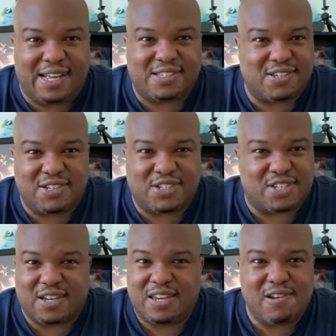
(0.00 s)
and so I just
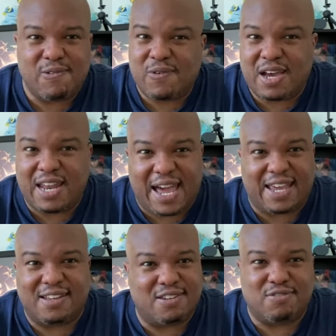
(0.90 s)
thought, what, I
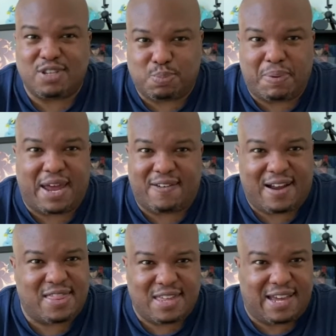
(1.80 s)
can do this better,
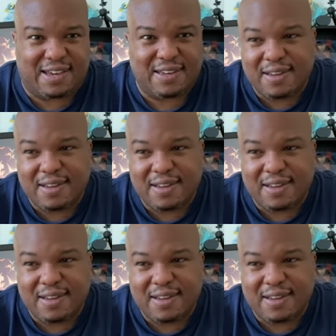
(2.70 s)
I think.